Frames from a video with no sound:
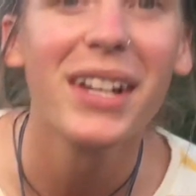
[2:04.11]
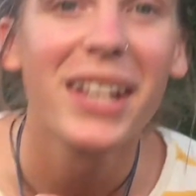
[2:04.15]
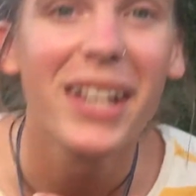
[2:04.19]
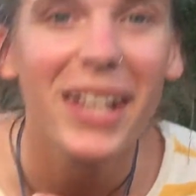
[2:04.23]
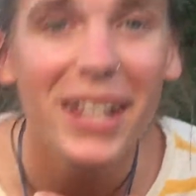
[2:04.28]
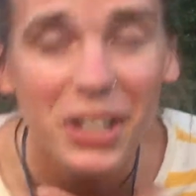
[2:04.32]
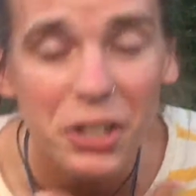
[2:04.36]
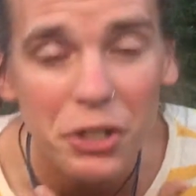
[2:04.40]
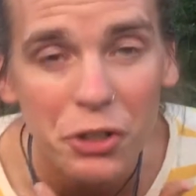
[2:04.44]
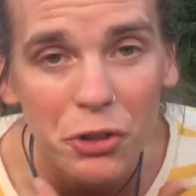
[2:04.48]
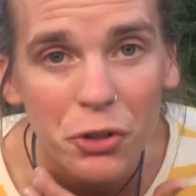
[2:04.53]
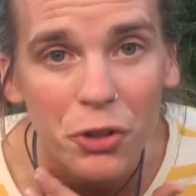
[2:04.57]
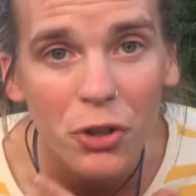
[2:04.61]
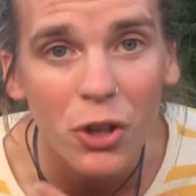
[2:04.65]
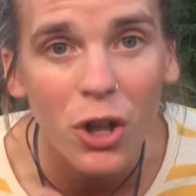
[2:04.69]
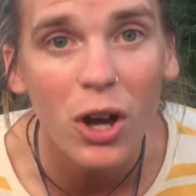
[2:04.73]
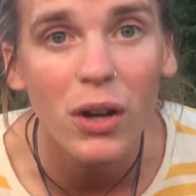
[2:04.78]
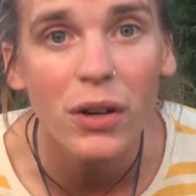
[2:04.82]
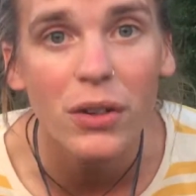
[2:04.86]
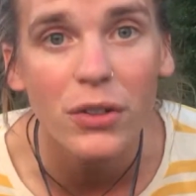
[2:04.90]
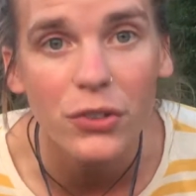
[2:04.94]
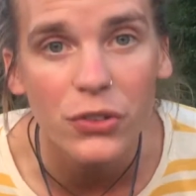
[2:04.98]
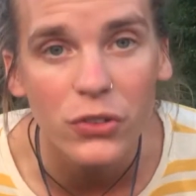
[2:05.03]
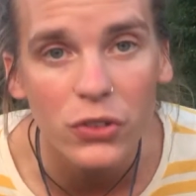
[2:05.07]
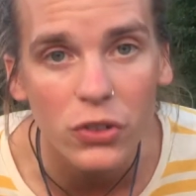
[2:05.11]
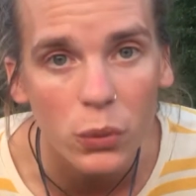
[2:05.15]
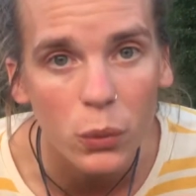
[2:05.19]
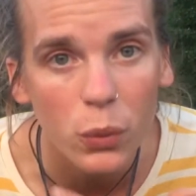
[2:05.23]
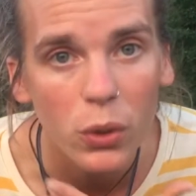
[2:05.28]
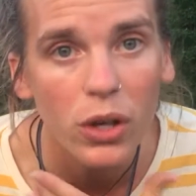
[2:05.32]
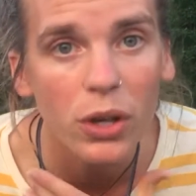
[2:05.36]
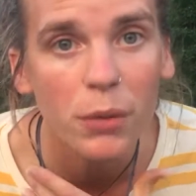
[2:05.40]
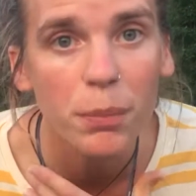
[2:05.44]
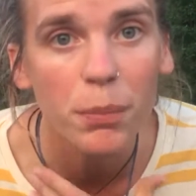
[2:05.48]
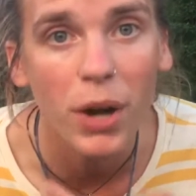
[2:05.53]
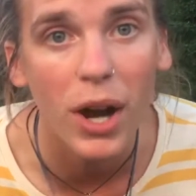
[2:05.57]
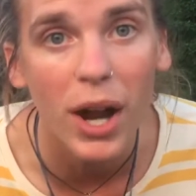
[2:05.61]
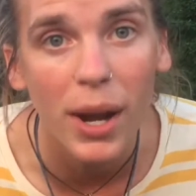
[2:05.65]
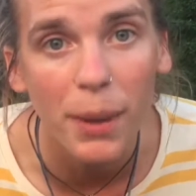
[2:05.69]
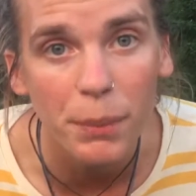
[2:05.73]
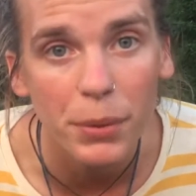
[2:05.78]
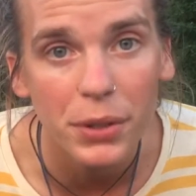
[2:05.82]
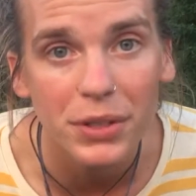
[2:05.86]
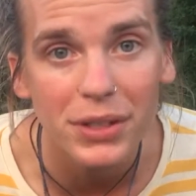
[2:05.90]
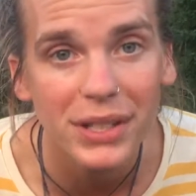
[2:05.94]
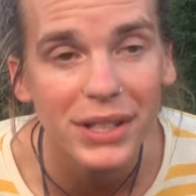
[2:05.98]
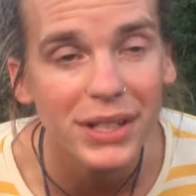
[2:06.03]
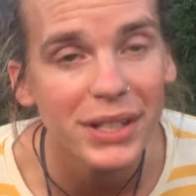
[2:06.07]
getting your lungs to work
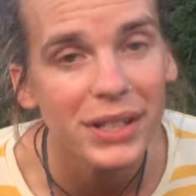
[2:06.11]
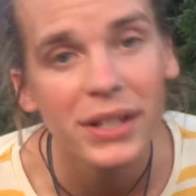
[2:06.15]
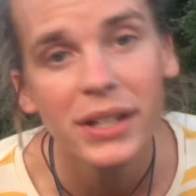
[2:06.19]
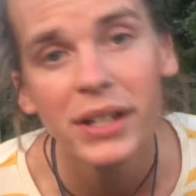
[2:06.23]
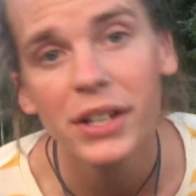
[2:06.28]
properly,